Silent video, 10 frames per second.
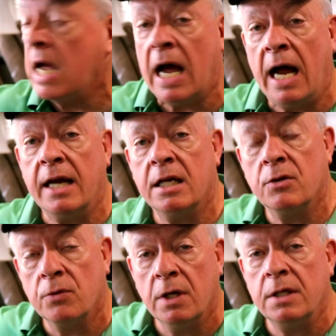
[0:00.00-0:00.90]
I can
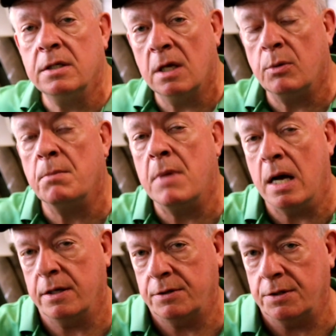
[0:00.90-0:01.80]
run double
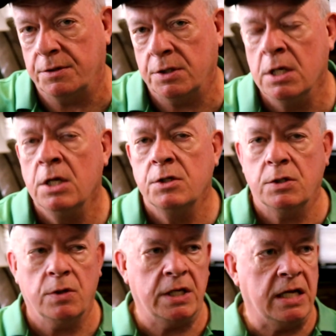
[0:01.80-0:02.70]
monitors.
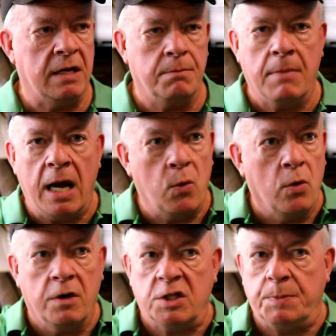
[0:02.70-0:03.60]
So again, my
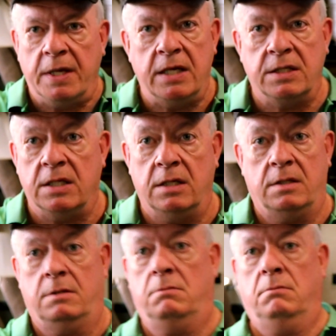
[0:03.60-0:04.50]
workspace
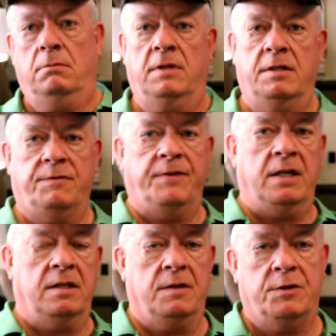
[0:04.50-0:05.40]
is, let's fit
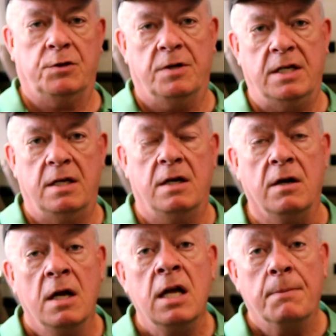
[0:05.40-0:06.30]
it in the screen
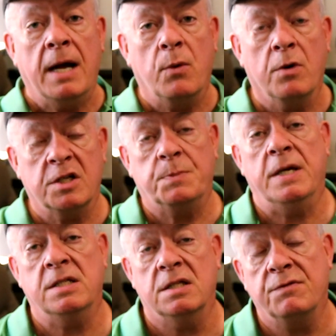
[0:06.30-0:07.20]
here. My
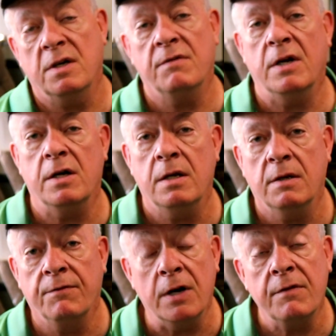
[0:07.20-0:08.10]
workspace is very,
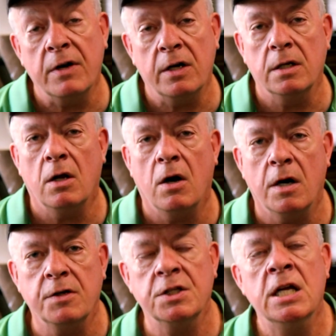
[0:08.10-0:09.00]
very
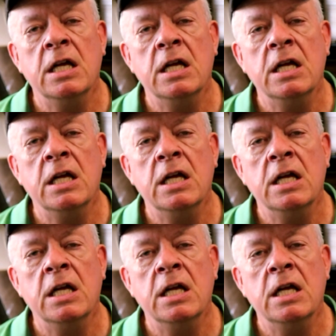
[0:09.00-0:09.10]
large,